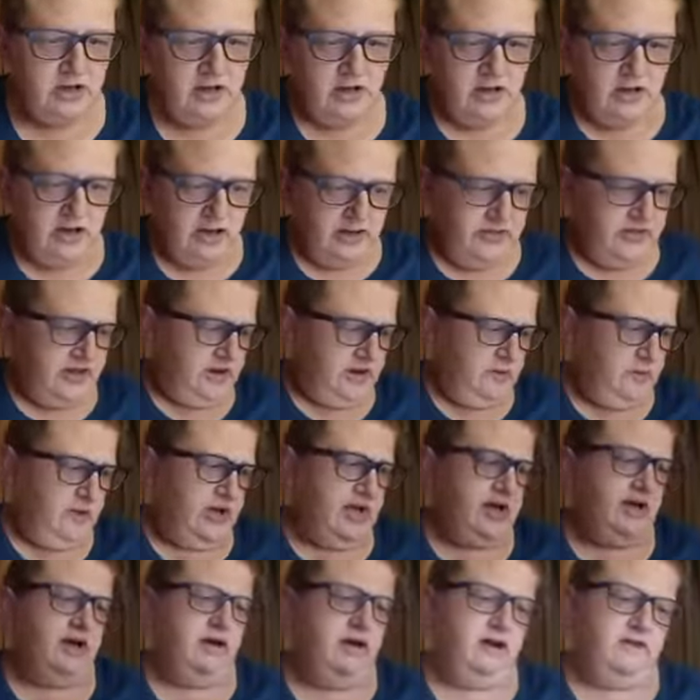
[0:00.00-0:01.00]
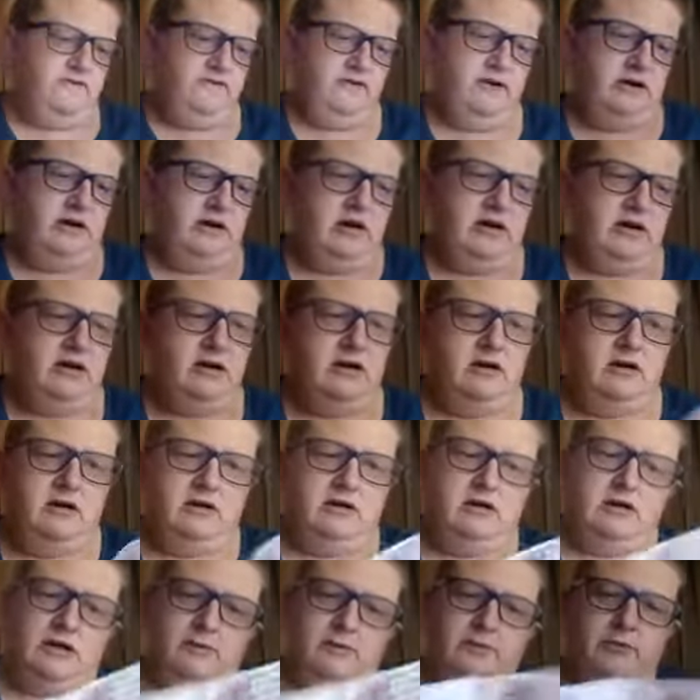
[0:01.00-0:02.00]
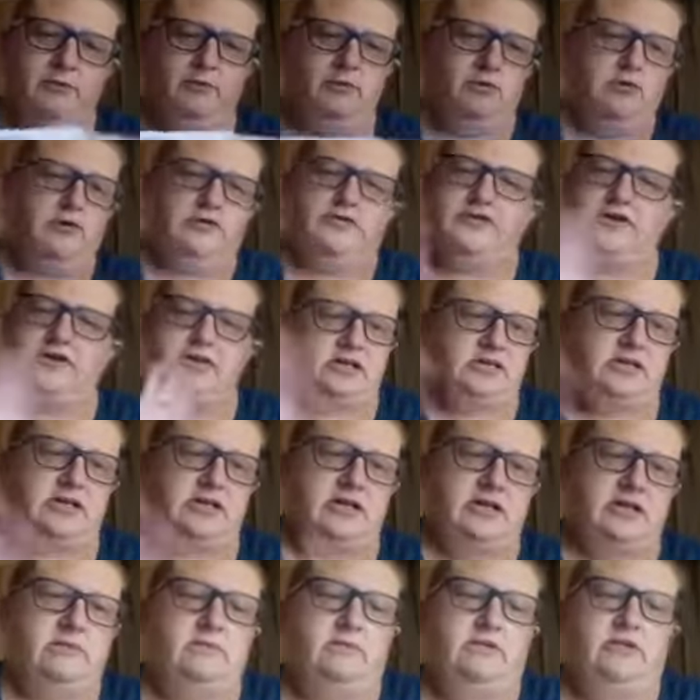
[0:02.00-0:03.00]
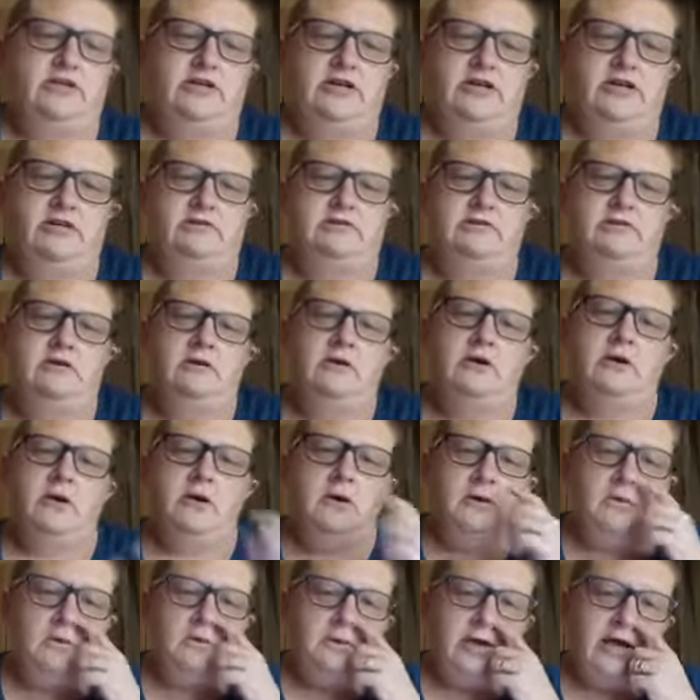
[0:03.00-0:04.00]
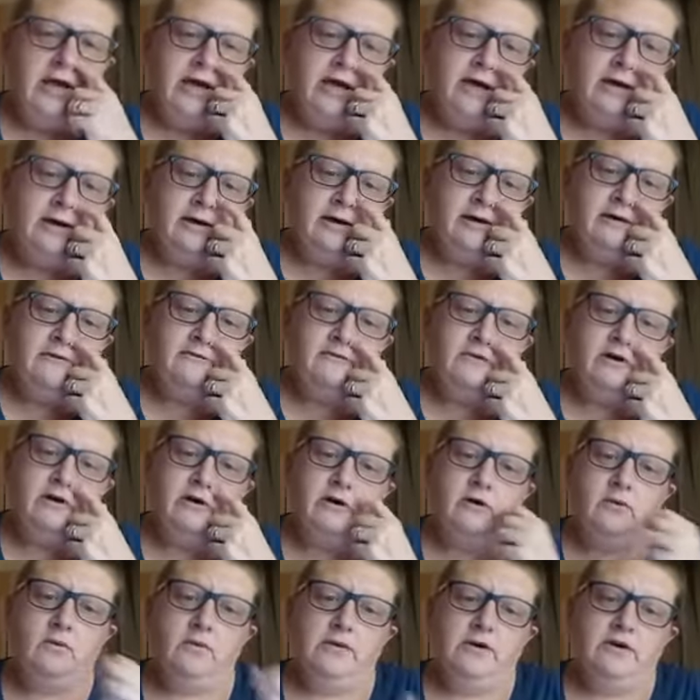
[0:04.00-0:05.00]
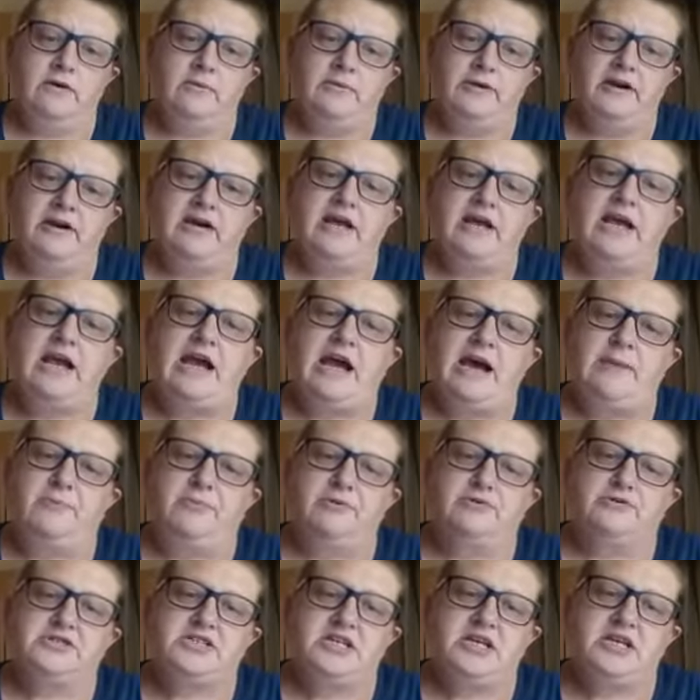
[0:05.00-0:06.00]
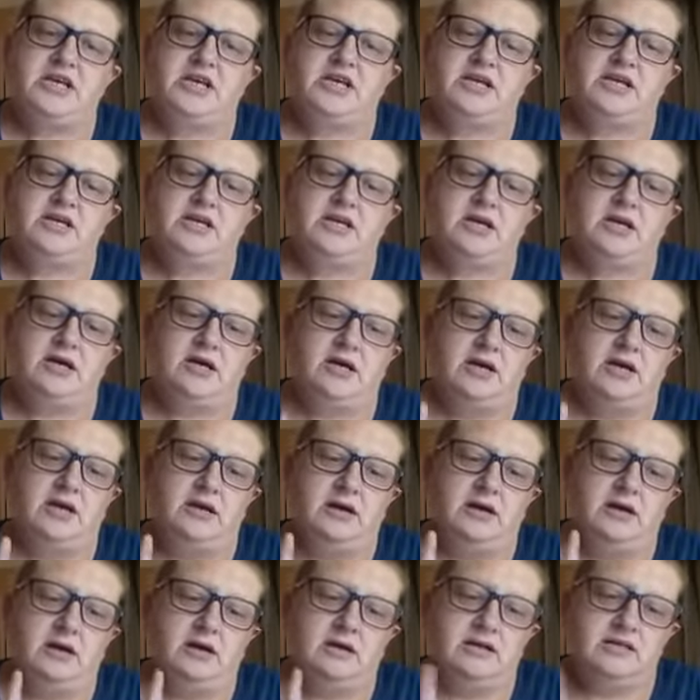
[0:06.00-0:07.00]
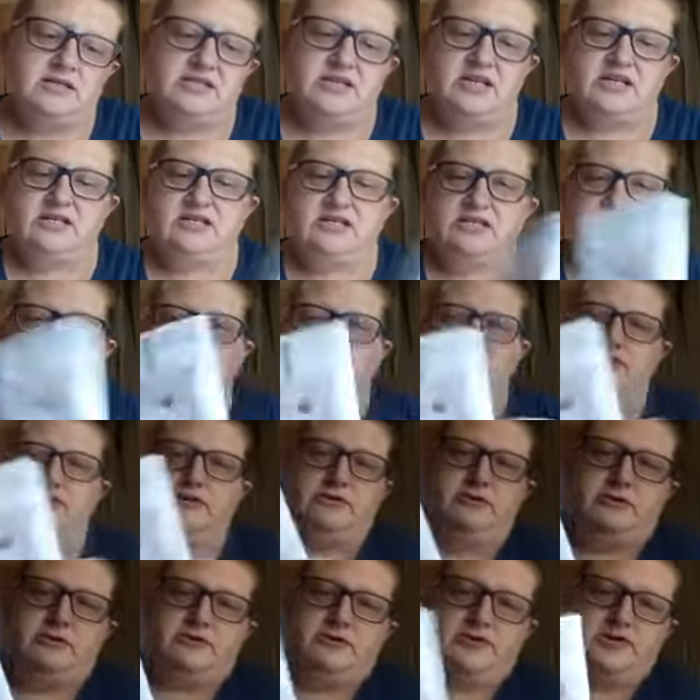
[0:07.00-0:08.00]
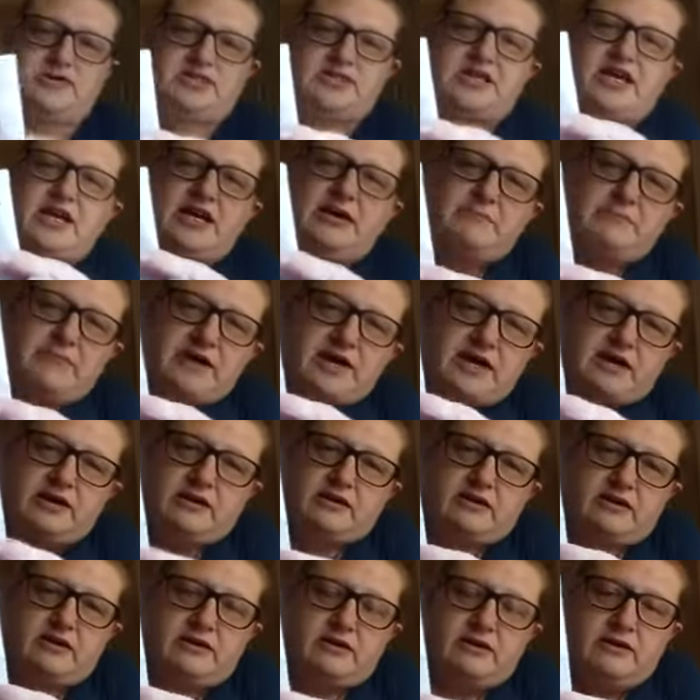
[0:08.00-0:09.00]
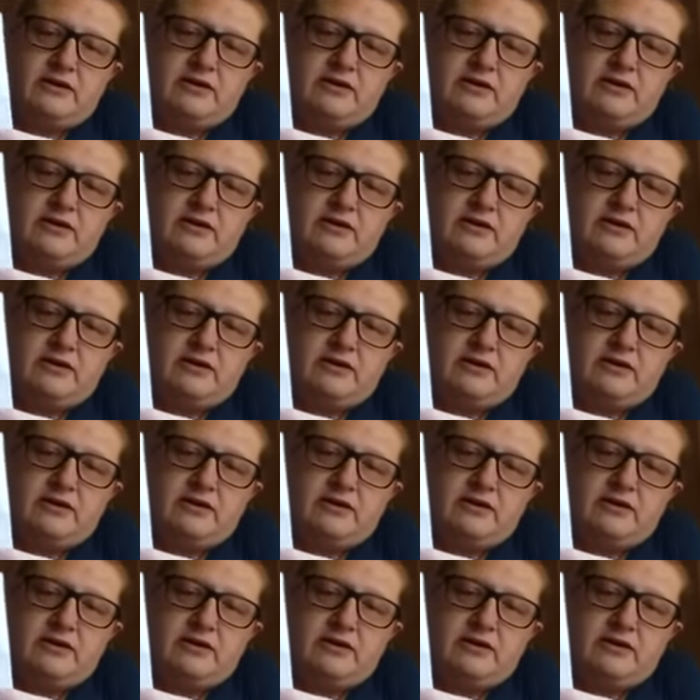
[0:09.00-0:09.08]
Then we have a couple more things and then we're done. We have our Winterberry Apple Tea Scentsy Soak. This came back.